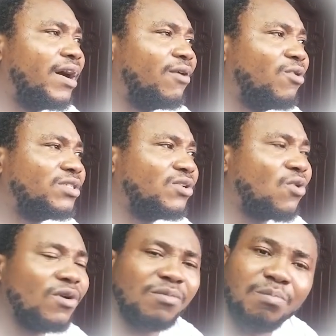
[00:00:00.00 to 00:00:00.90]
what's it
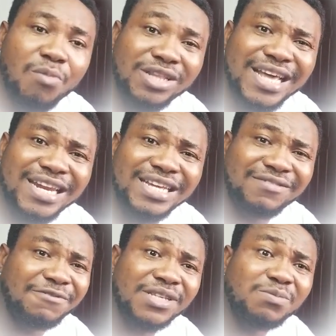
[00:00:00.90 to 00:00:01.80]
called,
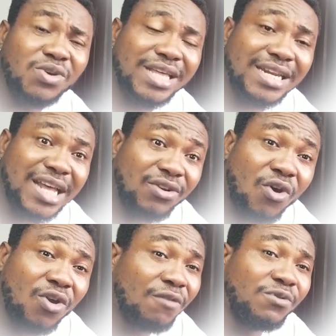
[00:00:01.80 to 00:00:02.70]
modeling, face modeling,
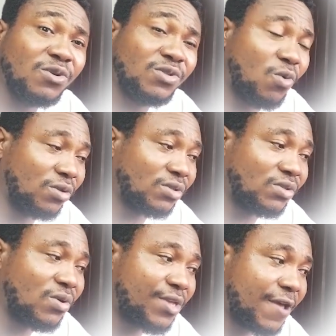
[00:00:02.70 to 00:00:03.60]
and all of those
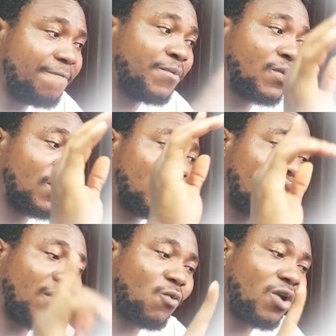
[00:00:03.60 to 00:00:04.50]
ones. Okay,
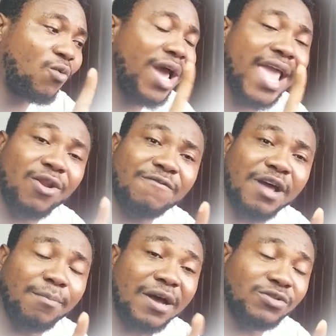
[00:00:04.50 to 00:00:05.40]
and what I love
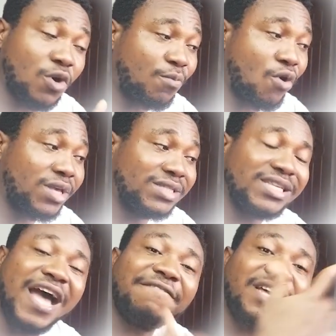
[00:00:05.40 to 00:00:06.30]
about Upwork
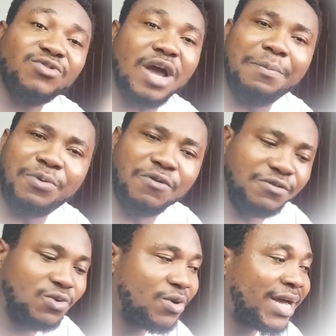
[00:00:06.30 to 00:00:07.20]
is after you are
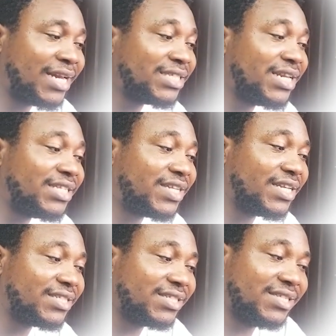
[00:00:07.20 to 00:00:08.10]
approved, you can easily
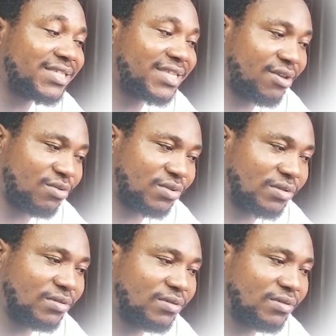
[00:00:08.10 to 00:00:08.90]
change these skills.